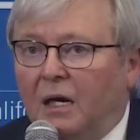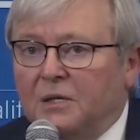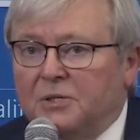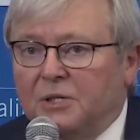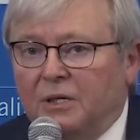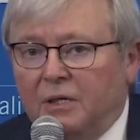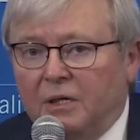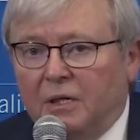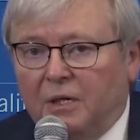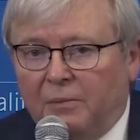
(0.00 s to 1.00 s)
I
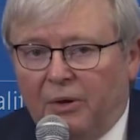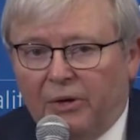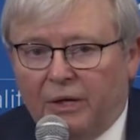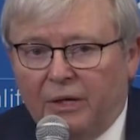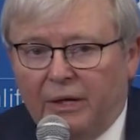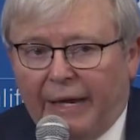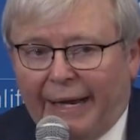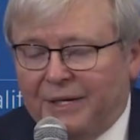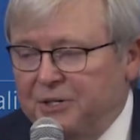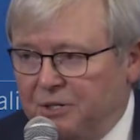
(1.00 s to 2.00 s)
see an American
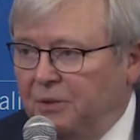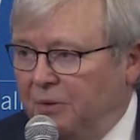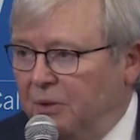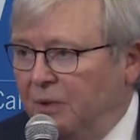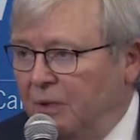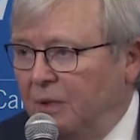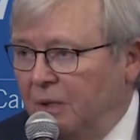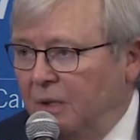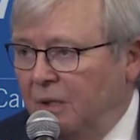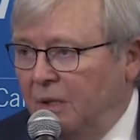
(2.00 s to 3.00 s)
attitude
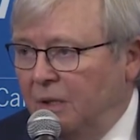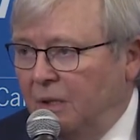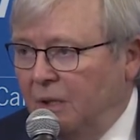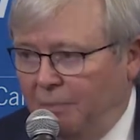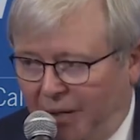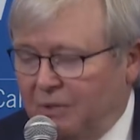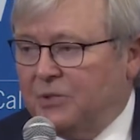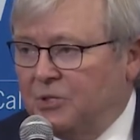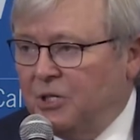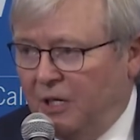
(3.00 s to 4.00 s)

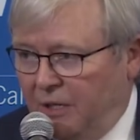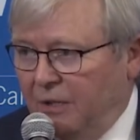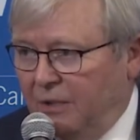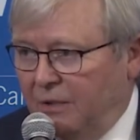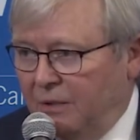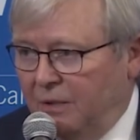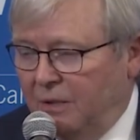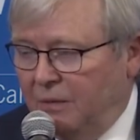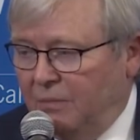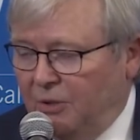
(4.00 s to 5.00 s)
about China,
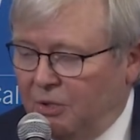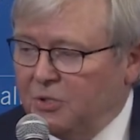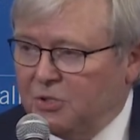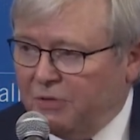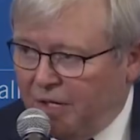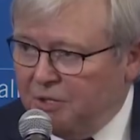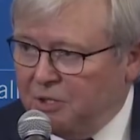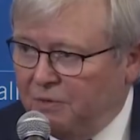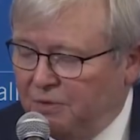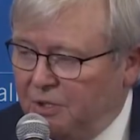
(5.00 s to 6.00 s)
but not a
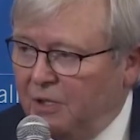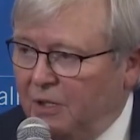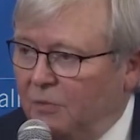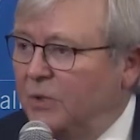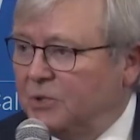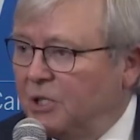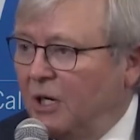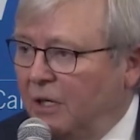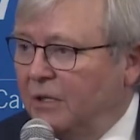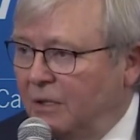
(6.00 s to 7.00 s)
strategy for dealing with
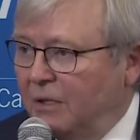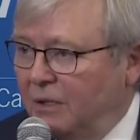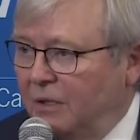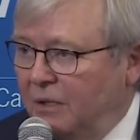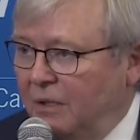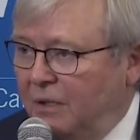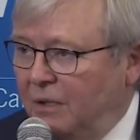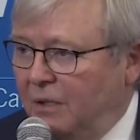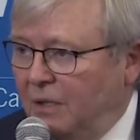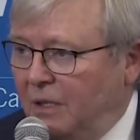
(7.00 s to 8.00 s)
China.
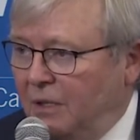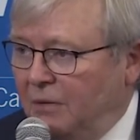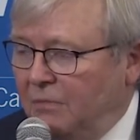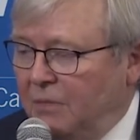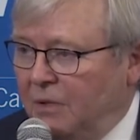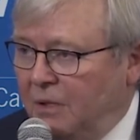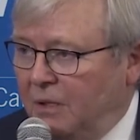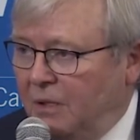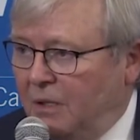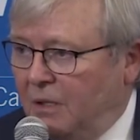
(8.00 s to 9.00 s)
And
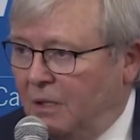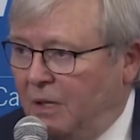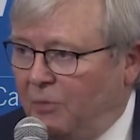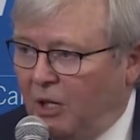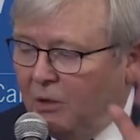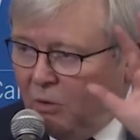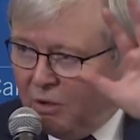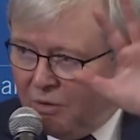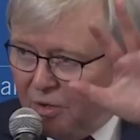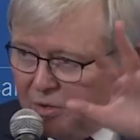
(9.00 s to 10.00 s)
when I look
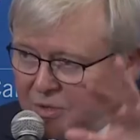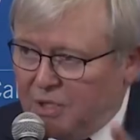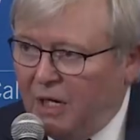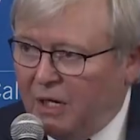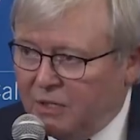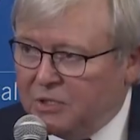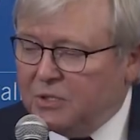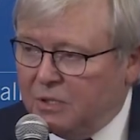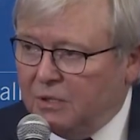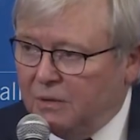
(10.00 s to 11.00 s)
at those
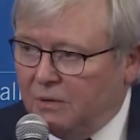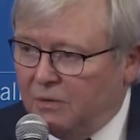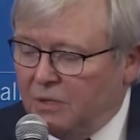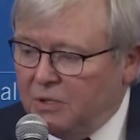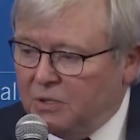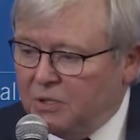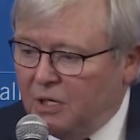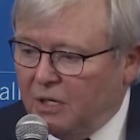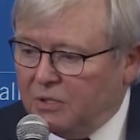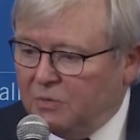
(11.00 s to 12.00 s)
texts, these are
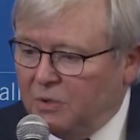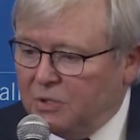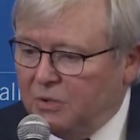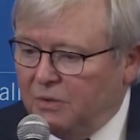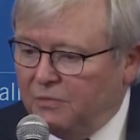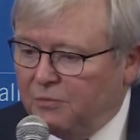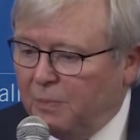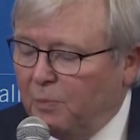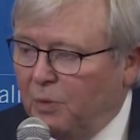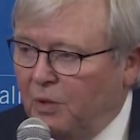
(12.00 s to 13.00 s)
texts which sort of
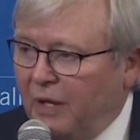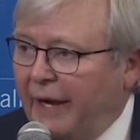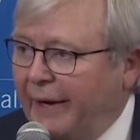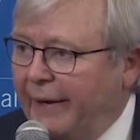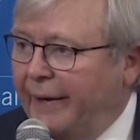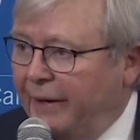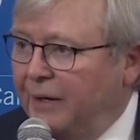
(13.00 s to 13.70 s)
drip with anger